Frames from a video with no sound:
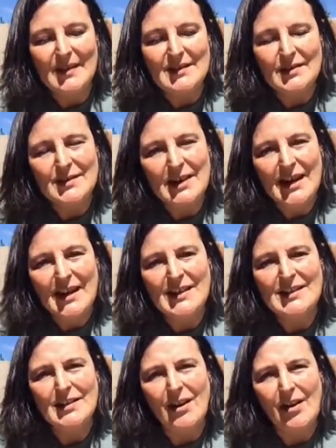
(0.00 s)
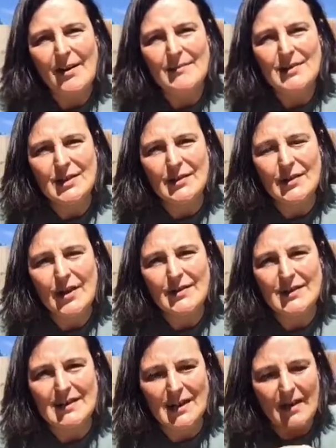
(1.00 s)
So taking time to
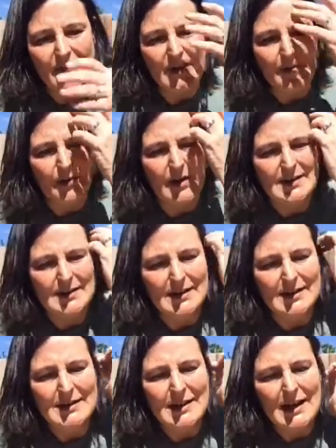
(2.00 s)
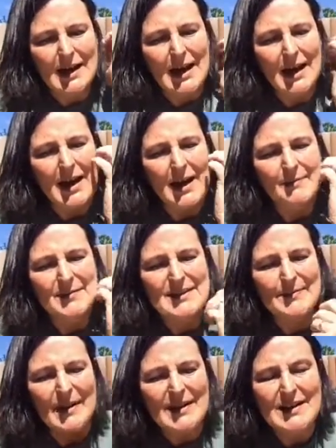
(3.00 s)
notice life in the present,
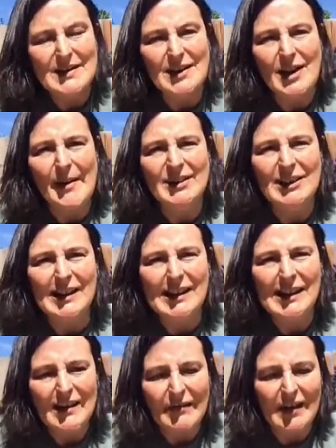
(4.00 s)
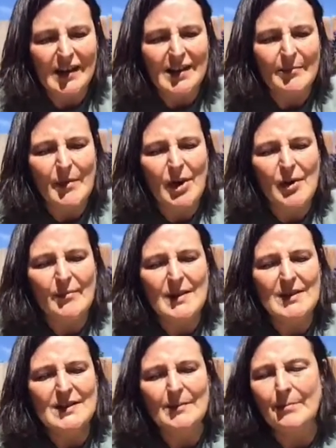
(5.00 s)
spending time actually living in the
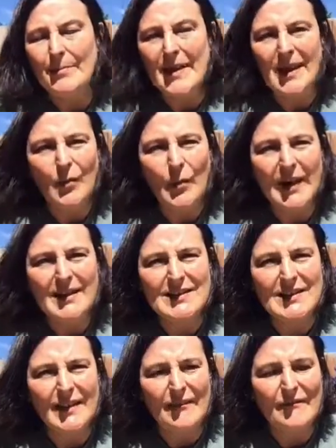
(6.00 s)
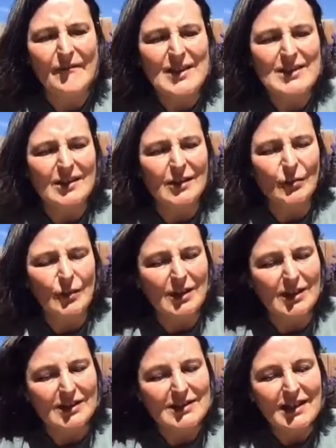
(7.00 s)
moment and being awake to the physical
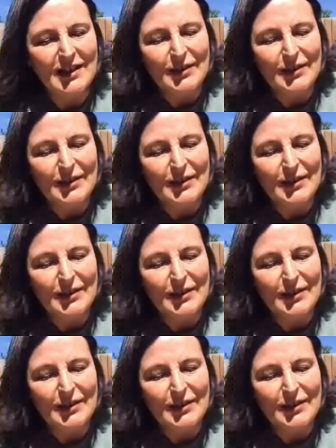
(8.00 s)
world,